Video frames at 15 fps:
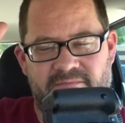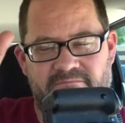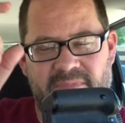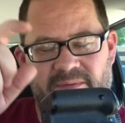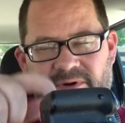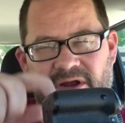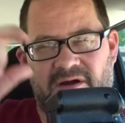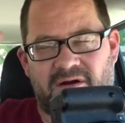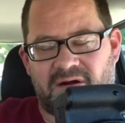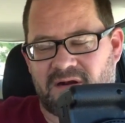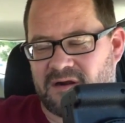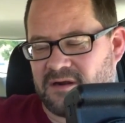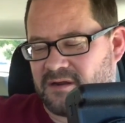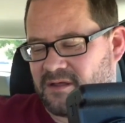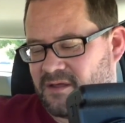memory
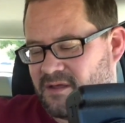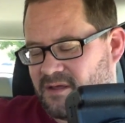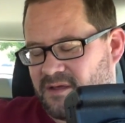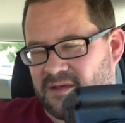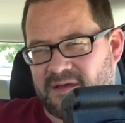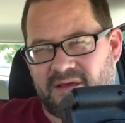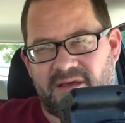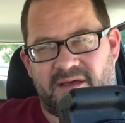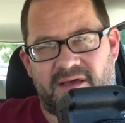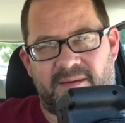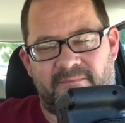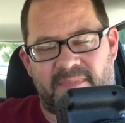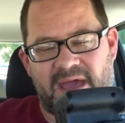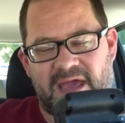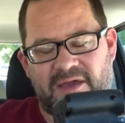card,
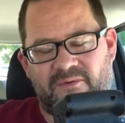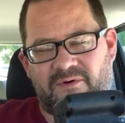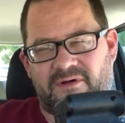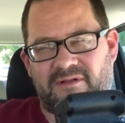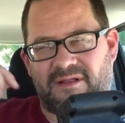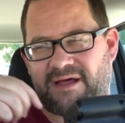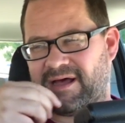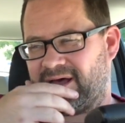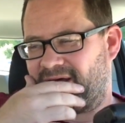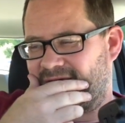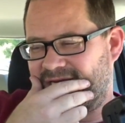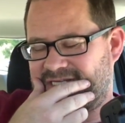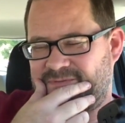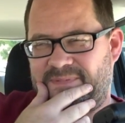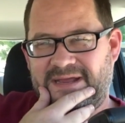and manual.
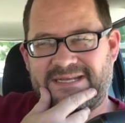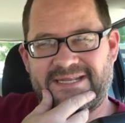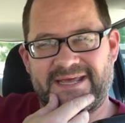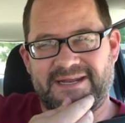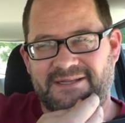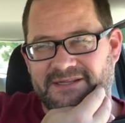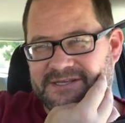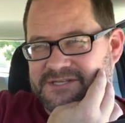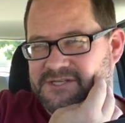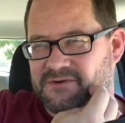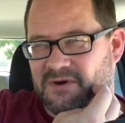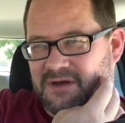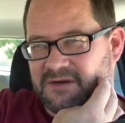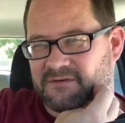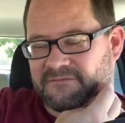I expect to get at least
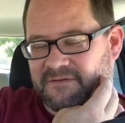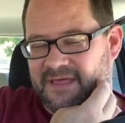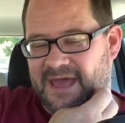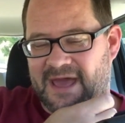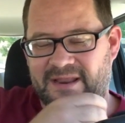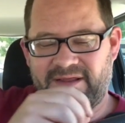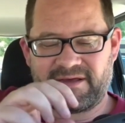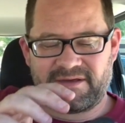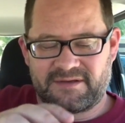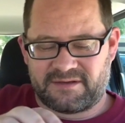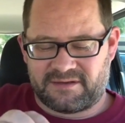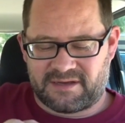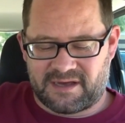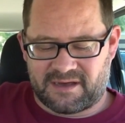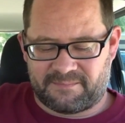$200 for that,
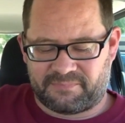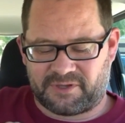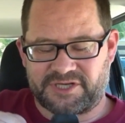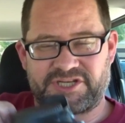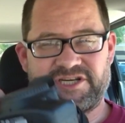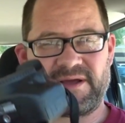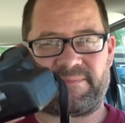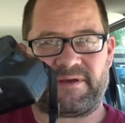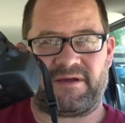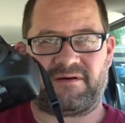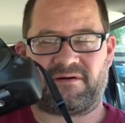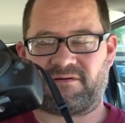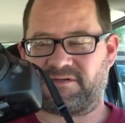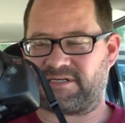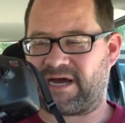plus shipping
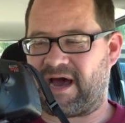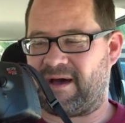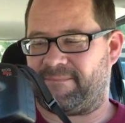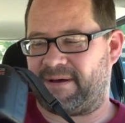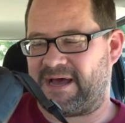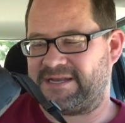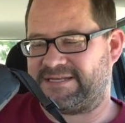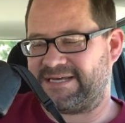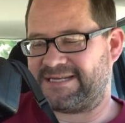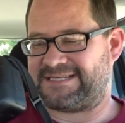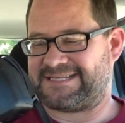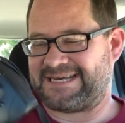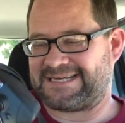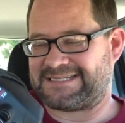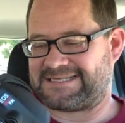on top. I did
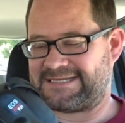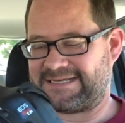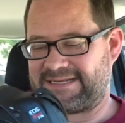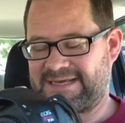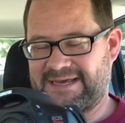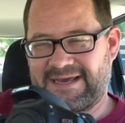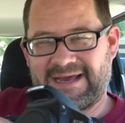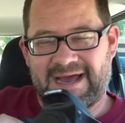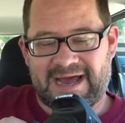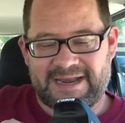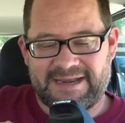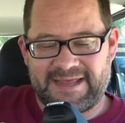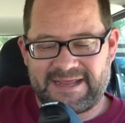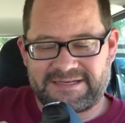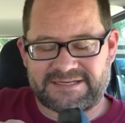test it. I
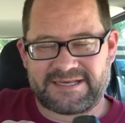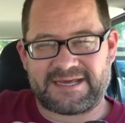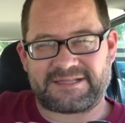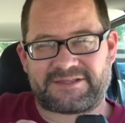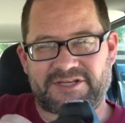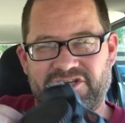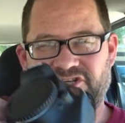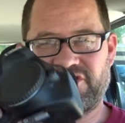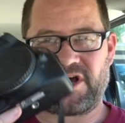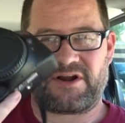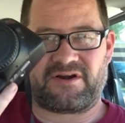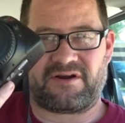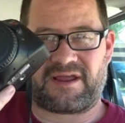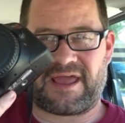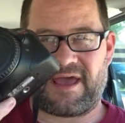need to get the
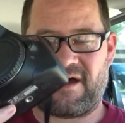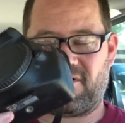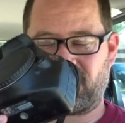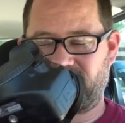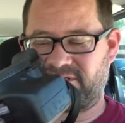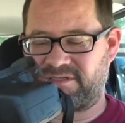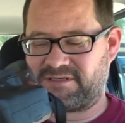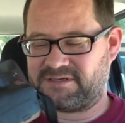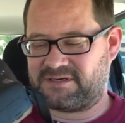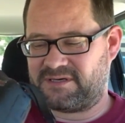shutter count,